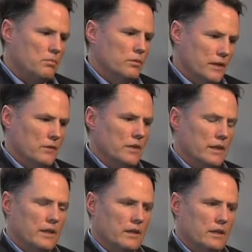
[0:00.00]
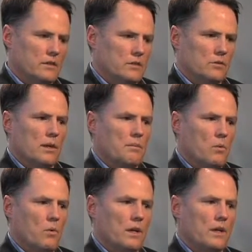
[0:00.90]
reiterating, I think it's a great
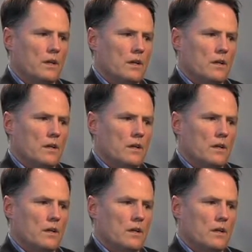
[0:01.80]
point,